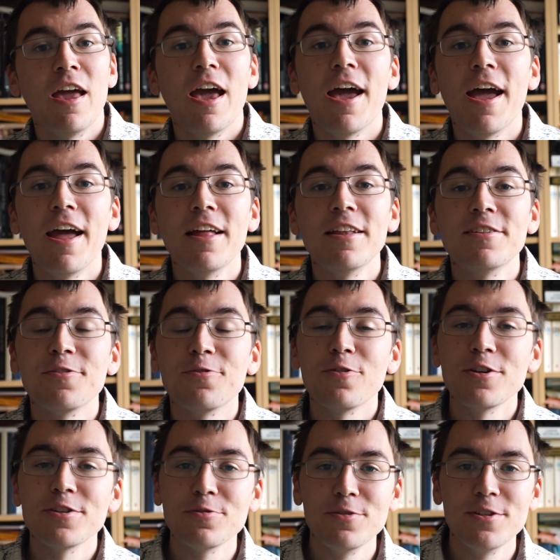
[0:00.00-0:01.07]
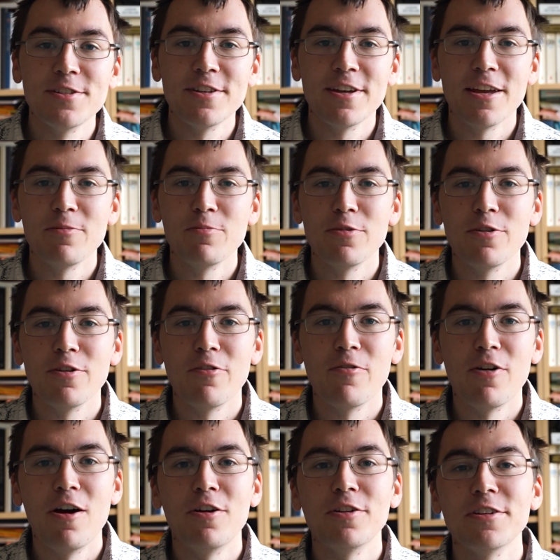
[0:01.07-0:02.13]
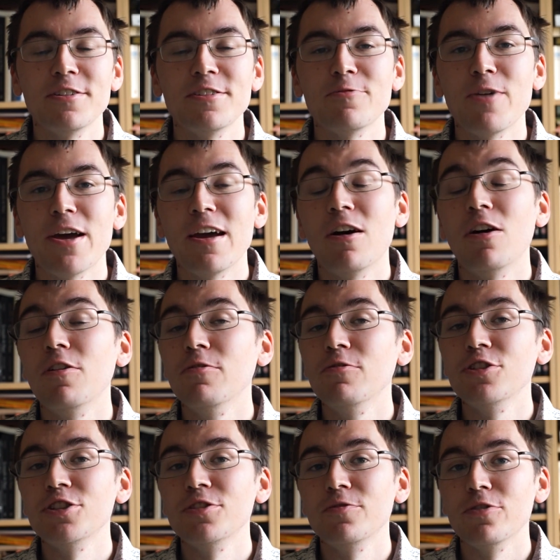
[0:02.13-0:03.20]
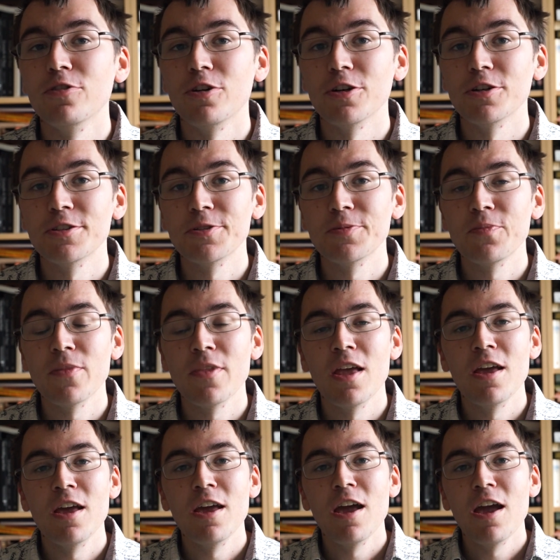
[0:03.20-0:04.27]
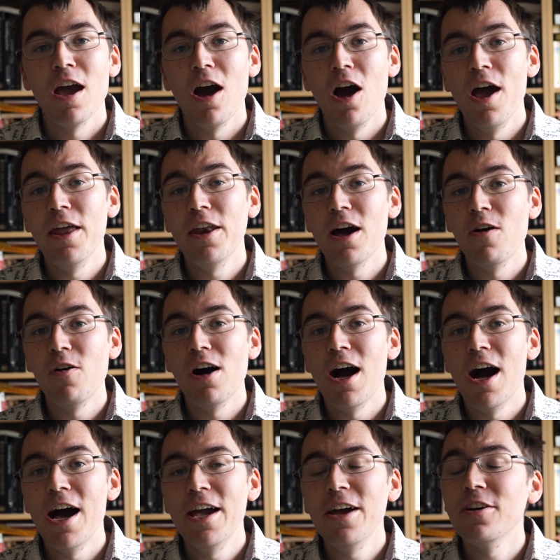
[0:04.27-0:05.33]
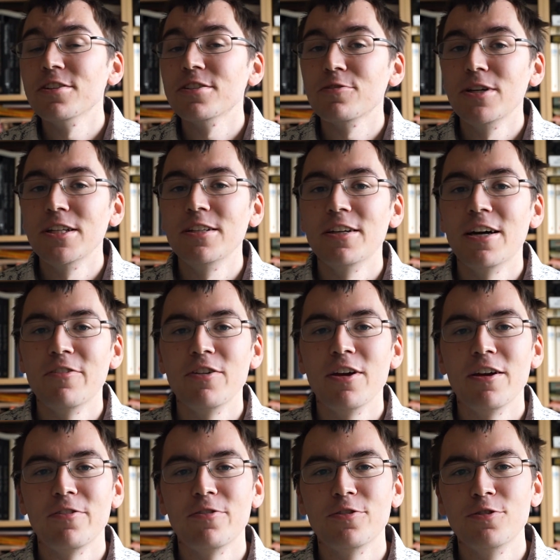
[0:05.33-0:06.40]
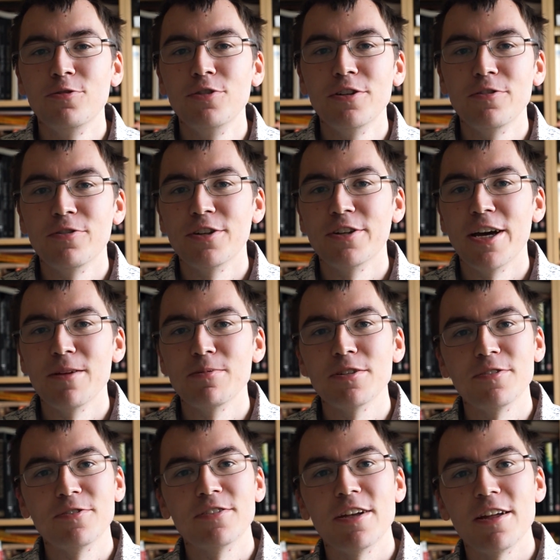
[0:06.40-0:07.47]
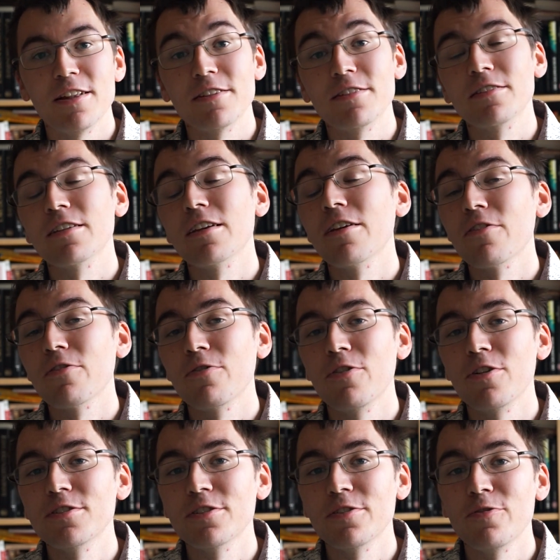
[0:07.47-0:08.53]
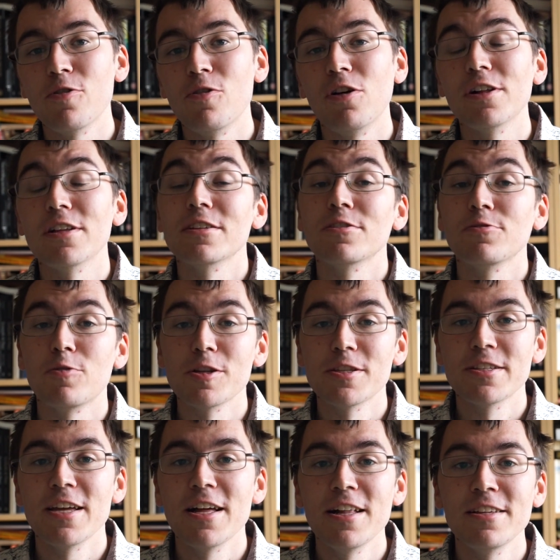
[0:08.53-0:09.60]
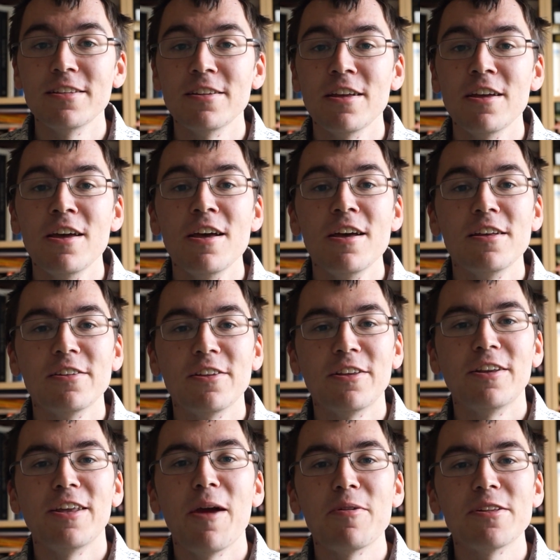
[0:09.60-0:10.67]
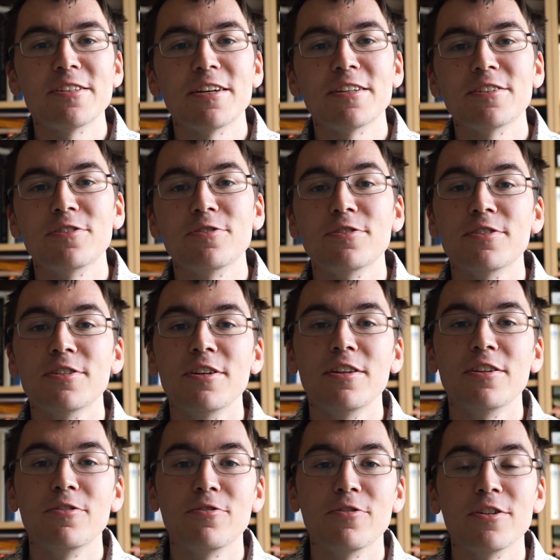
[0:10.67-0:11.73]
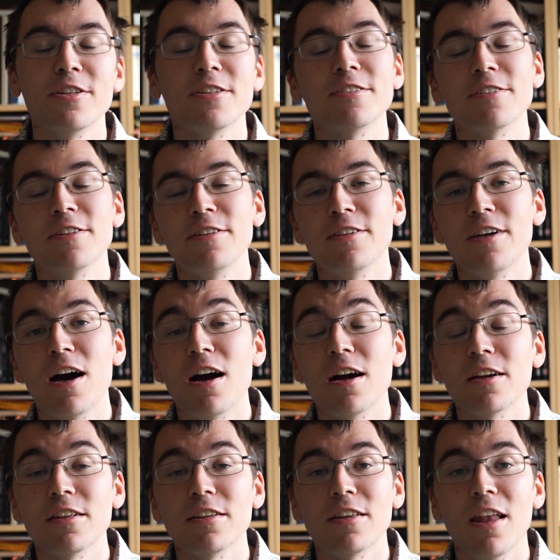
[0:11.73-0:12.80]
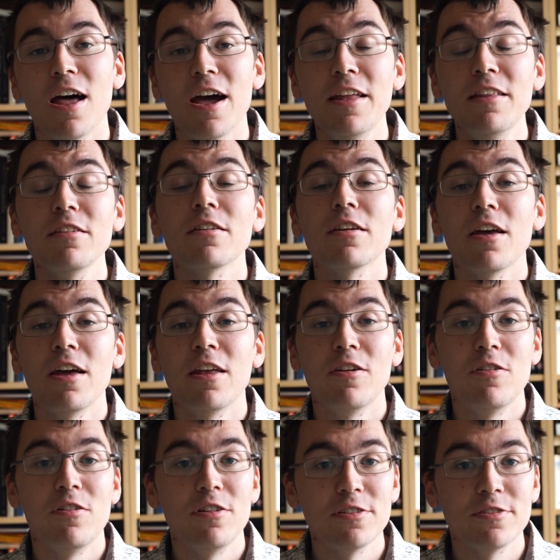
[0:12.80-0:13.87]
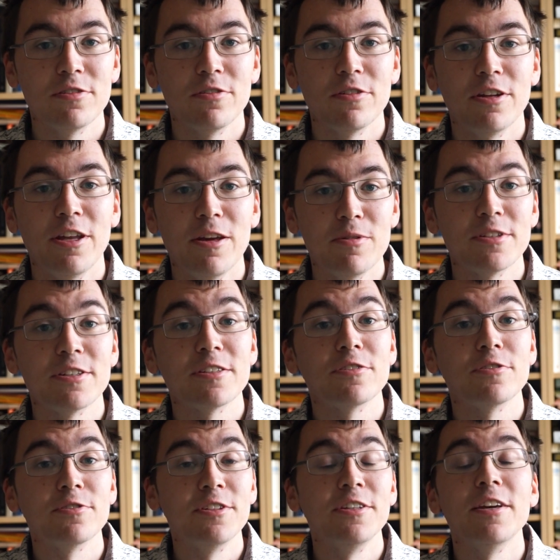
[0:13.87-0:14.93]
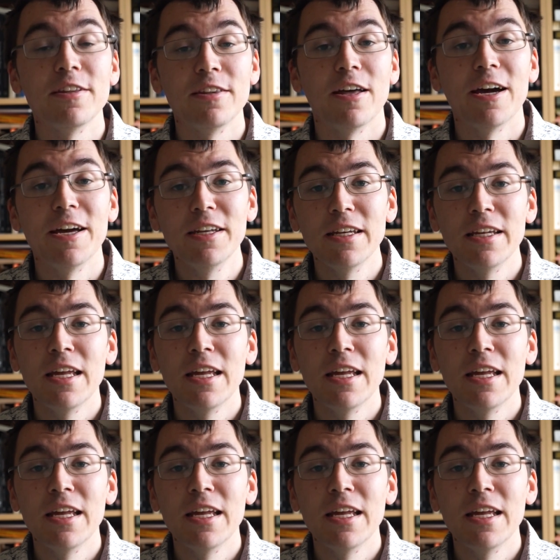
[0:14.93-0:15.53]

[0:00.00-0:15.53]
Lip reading: And the first reason can be found in the way our vision works. In our eye, on the retina, we have two different types of cells. First of all, the rod cells that enables us to see difference in dark and light, and also enables us to see at night.